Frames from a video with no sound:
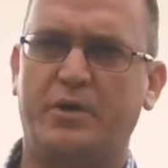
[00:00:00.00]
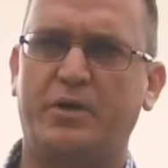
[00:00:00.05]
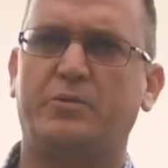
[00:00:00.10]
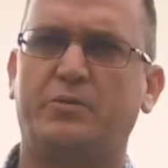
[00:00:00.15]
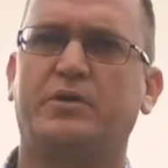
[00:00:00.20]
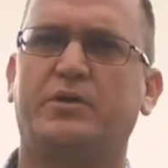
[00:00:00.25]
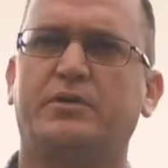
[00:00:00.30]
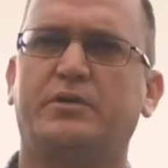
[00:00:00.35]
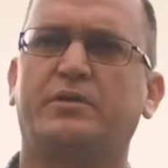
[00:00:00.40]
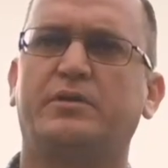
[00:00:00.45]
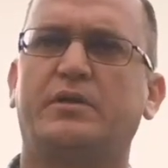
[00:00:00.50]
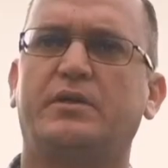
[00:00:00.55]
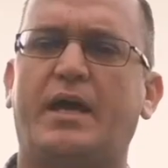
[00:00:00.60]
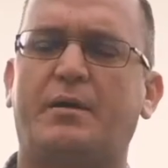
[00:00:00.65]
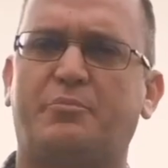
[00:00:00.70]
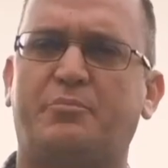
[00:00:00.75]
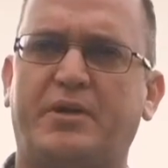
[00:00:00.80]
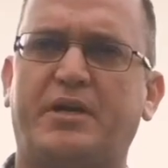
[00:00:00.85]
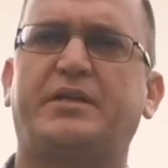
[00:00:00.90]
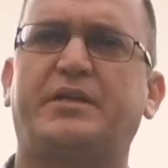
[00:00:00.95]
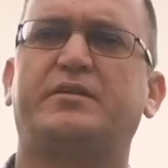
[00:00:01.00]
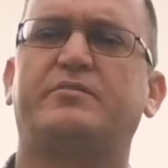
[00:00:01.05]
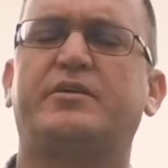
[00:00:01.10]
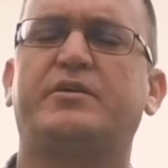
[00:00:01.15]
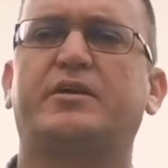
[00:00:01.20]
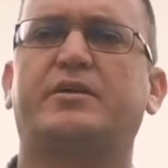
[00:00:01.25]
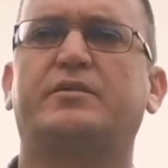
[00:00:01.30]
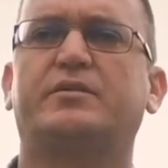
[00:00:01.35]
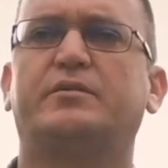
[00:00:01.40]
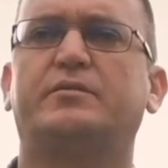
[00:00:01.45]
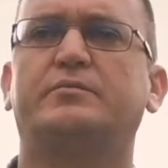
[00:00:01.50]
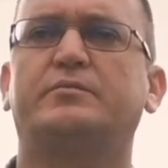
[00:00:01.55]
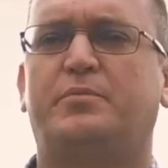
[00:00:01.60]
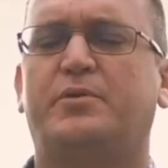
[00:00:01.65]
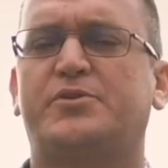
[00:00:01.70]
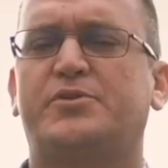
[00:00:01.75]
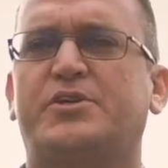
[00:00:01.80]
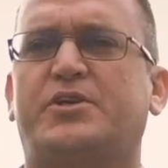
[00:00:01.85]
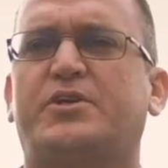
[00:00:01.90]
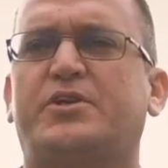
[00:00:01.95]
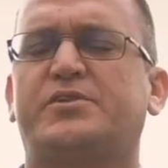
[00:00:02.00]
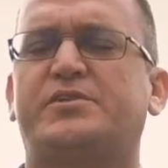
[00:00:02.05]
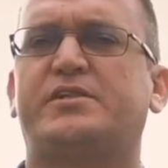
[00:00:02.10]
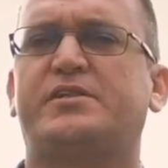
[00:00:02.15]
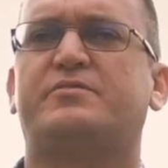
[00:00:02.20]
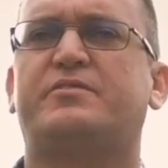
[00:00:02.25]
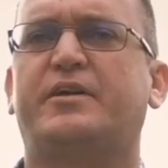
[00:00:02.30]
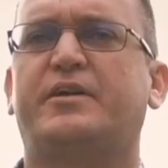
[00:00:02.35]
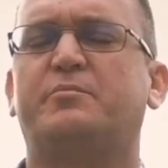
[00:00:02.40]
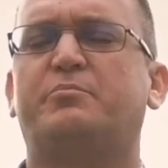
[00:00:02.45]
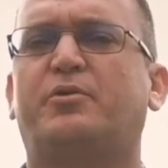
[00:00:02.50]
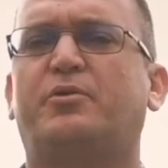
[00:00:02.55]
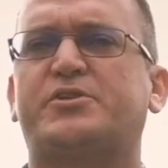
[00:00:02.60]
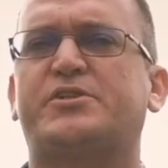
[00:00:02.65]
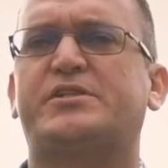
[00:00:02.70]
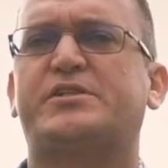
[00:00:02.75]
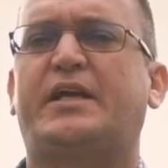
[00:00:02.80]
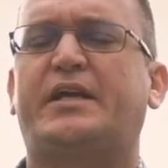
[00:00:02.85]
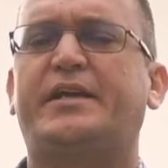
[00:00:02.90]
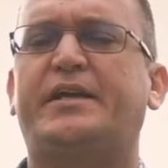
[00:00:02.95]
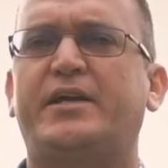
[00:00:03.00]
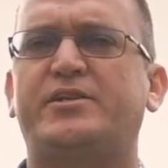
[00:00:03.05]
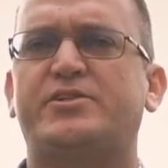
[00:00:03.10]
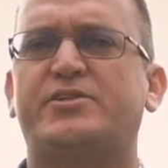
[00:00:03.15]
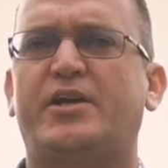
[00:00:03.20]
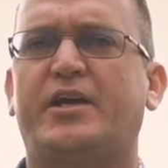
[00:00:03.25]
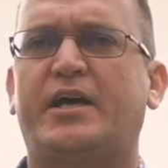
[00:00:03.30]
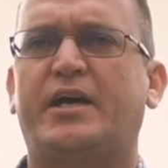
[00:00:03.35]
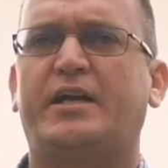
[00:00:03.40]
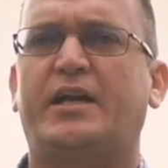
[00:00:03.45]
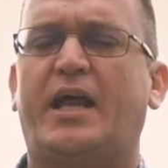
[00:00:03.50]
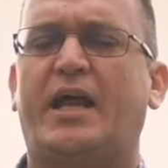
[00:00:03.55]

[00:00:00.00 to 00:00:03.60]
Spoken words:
we will apprehend the vehicle. Blue Security is very important in our day-to-day